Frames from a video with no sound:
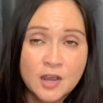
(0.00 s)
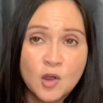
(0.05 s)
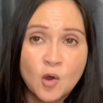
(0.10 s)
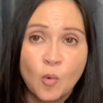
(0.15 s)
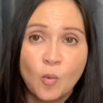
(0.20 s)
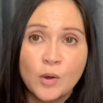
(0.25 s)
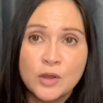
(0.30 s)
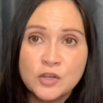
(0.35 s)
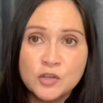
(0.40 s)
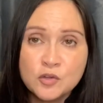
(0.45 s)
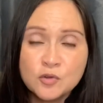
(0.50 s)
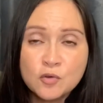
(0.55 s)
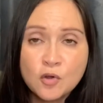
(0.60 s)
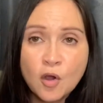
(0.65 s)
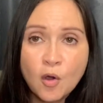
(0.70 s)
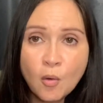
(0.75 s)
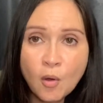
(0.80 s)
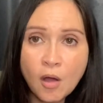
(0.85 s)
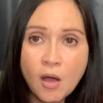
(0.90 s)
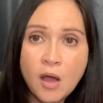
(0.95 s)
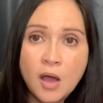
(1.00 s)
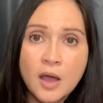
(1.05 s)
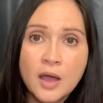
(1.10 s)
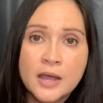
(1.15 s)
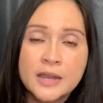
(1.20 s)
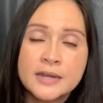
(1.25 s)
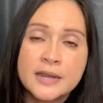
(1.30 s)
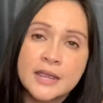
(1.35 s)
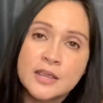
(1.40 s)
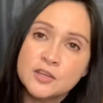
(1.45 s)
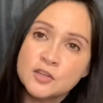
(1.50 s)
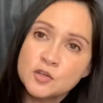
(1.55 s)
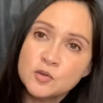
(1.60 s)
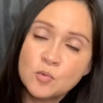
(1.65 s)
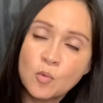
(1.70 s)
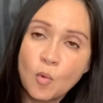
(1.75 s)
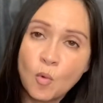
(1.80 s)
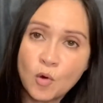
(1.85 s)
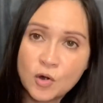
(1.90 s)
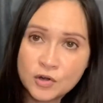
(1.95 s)
When you go on and you
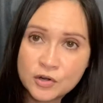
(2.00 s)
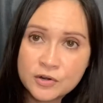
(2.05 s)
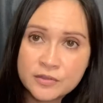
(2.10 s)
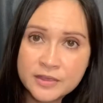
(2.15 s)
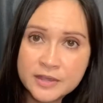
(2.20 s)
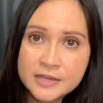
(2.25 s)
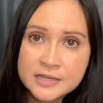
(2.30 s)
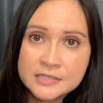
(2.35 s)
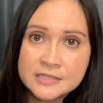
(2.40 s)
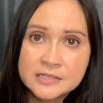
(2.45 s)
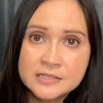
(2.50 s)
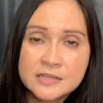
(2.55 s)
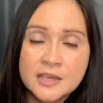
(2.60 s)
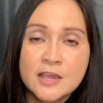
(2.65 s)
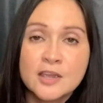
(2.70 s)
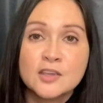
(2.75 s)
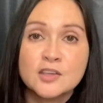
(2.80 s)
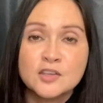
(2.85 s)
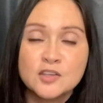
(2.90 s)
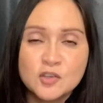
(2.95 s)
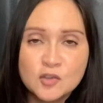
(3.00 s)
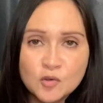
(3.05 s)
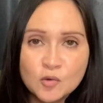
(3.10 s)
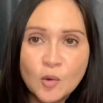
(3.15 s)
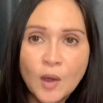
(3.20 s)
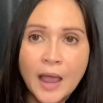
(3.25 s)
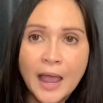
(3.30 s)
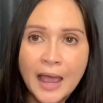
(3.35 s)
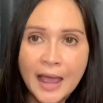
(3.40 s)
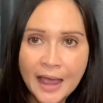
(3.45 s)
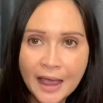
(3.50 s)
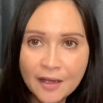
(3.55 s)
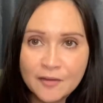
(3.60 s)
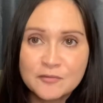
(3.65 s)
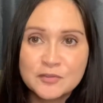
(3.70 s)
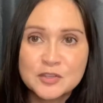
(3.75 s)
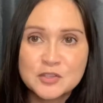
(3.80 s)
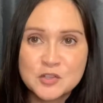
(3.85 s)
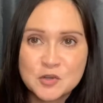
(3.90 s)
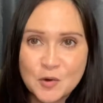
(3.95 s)
order this, you have
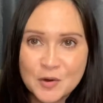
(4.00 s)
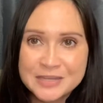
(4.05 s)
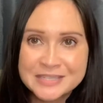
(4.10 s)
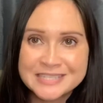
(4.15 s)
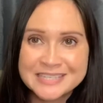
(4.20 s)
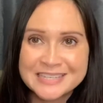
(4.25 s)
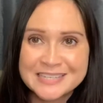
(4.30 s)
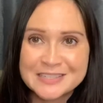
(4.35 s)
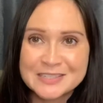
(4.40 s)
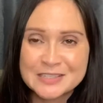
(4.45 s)
the choices.